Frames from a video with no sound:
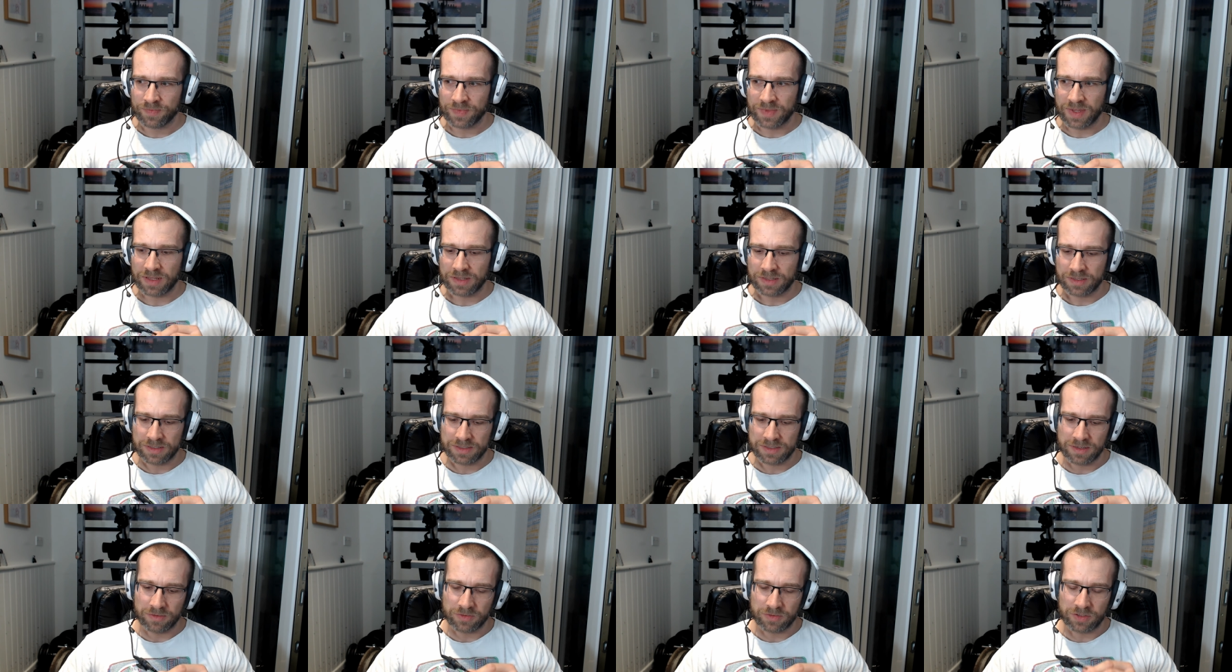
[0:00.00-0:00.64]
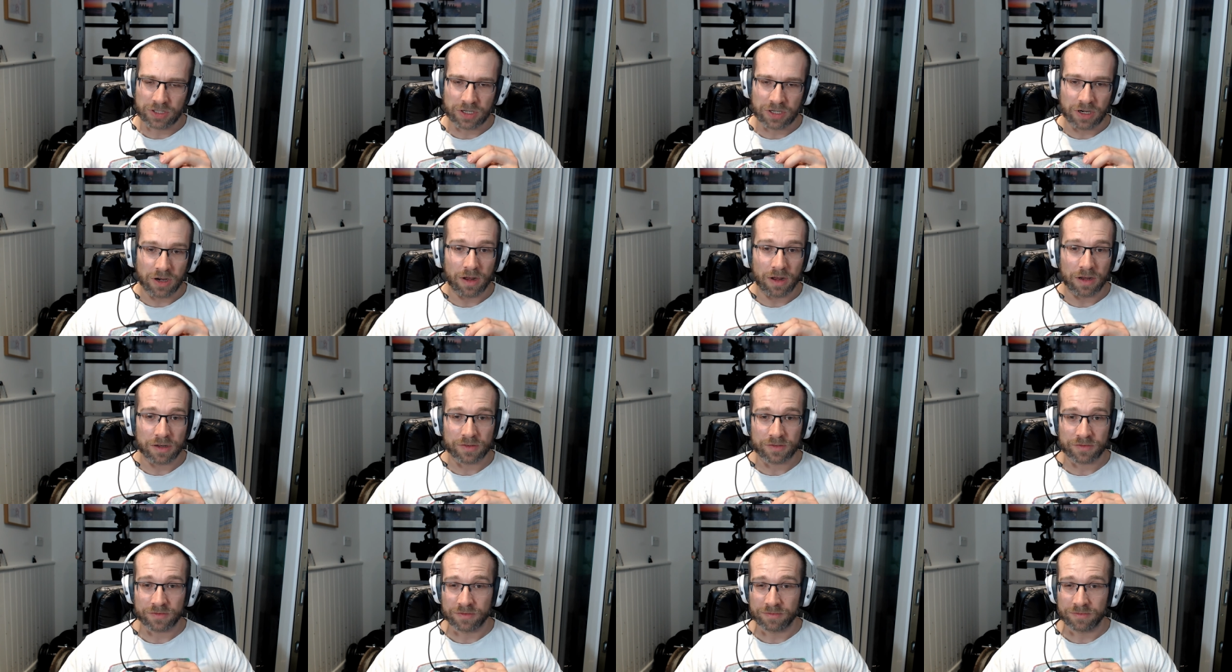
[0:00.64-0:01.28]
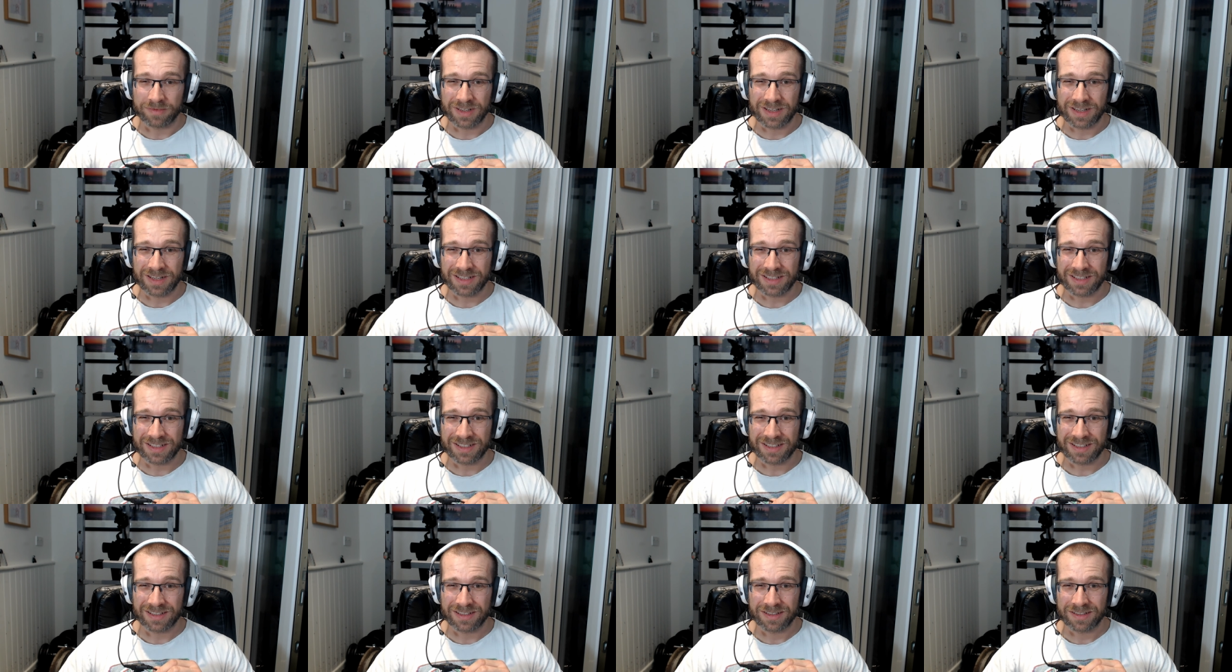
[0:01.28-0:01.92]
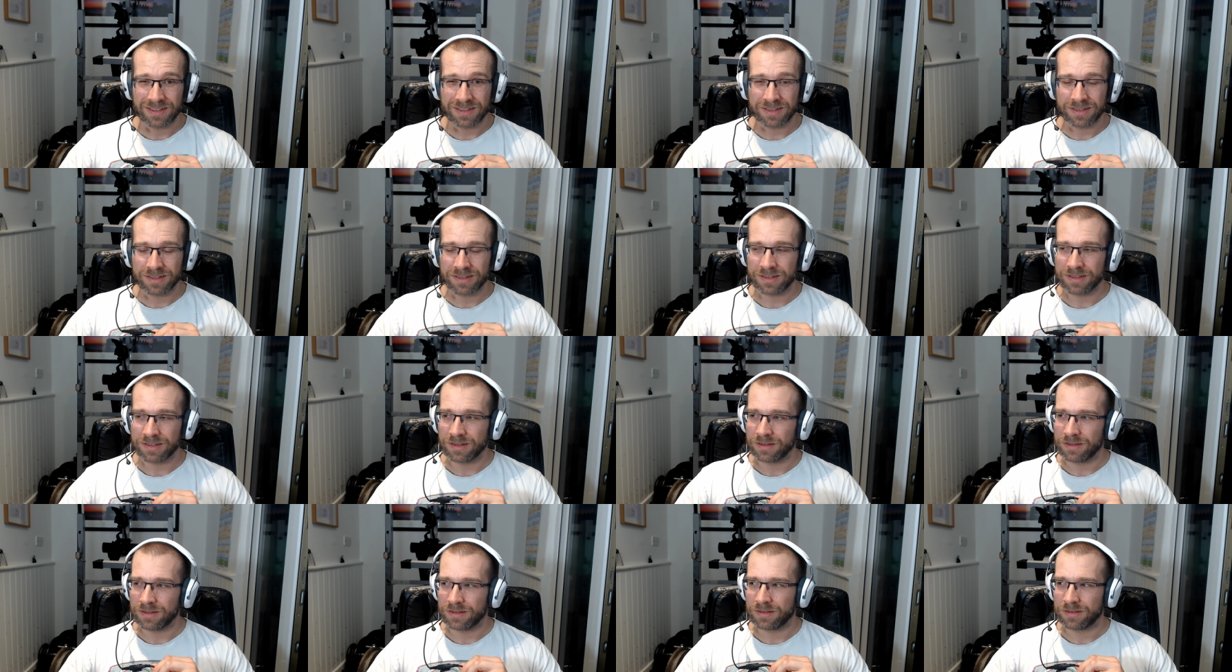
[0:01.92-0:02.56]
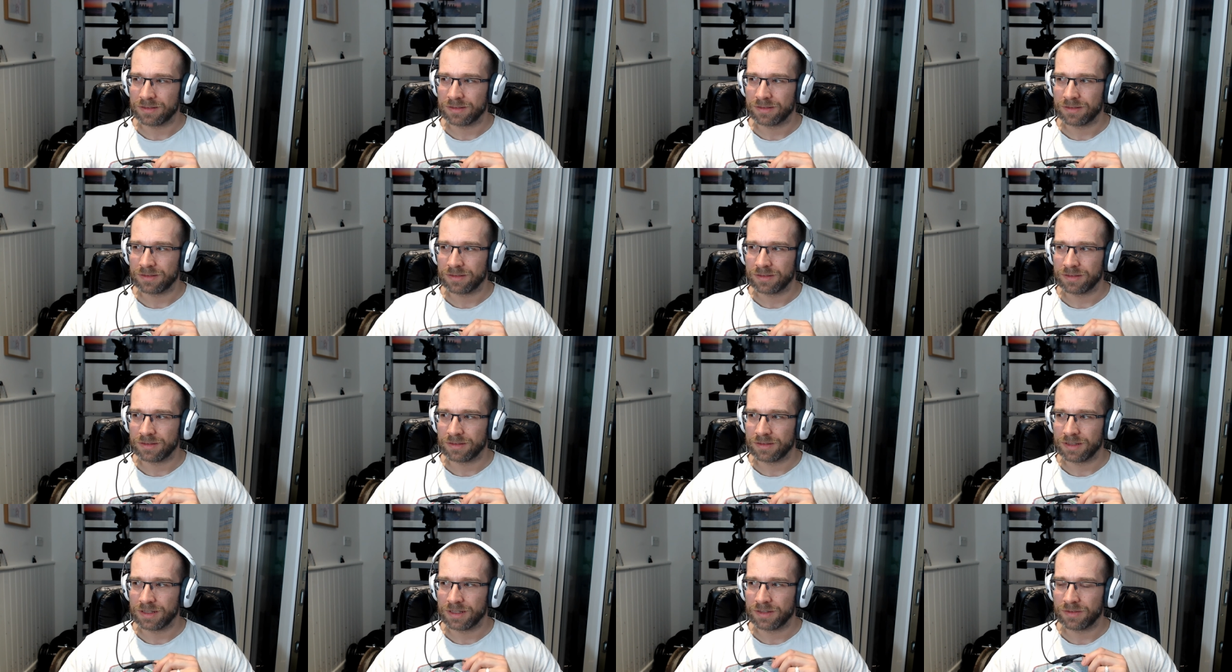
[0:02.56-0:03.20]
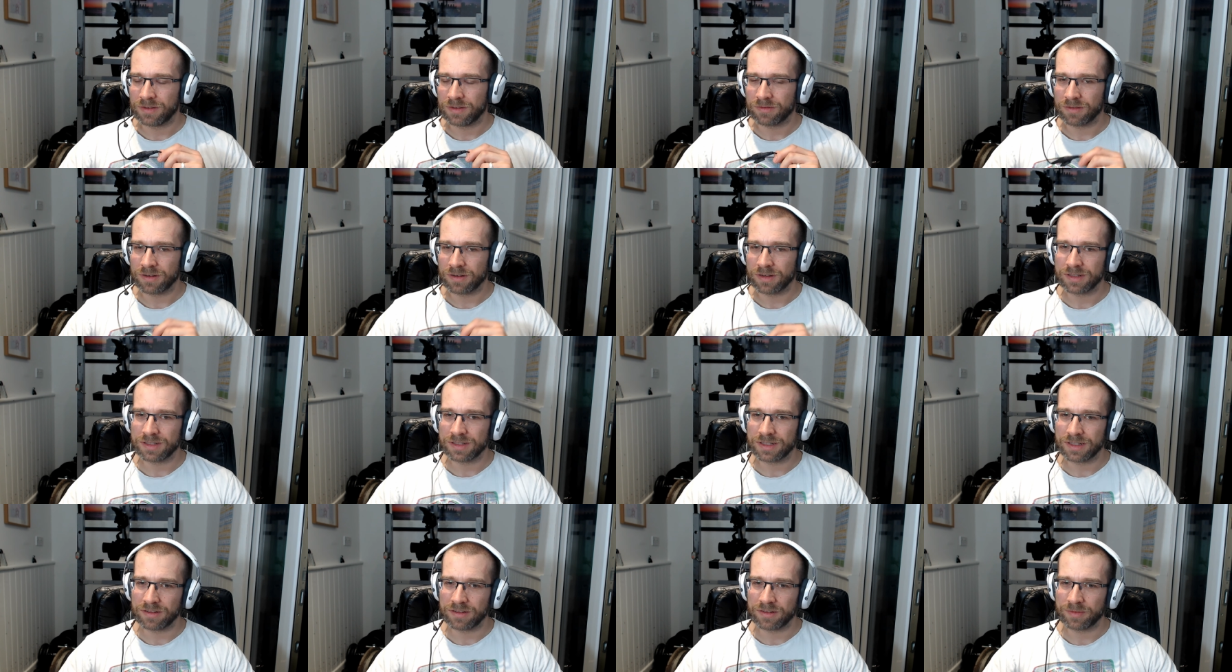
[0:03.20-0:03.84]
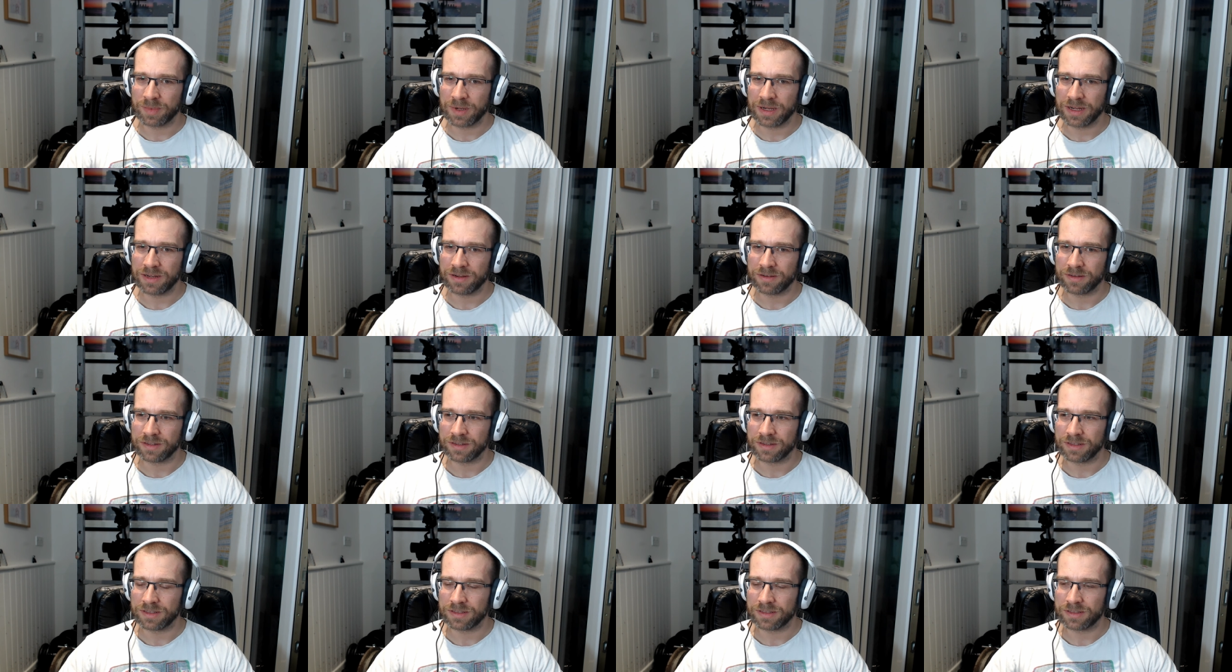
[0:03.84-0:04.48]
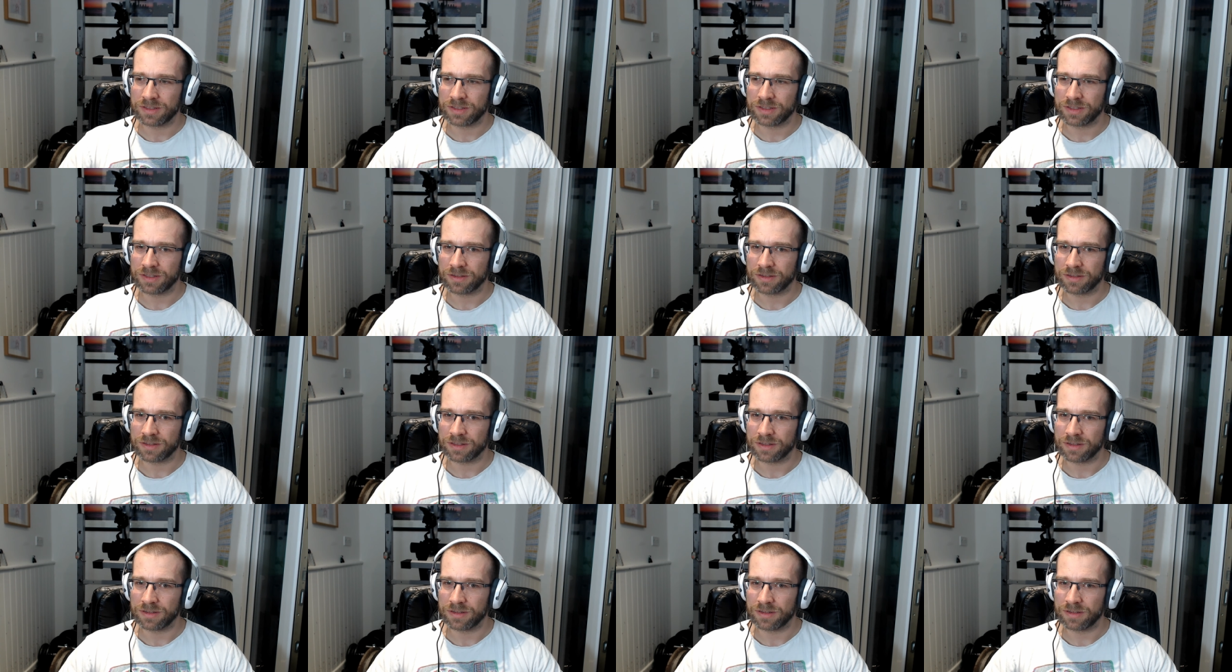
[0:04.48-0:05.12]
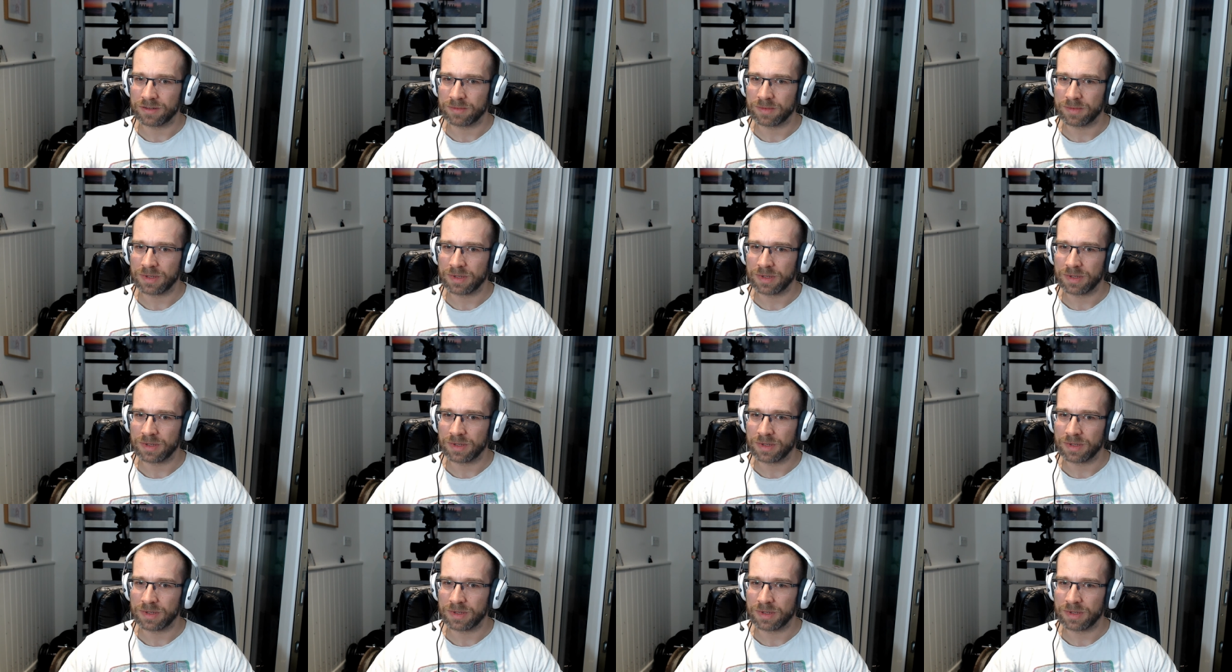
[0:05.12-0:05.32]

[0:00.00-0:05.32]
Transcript: and there's no charge from this, so if it runs out of power you need to charge it up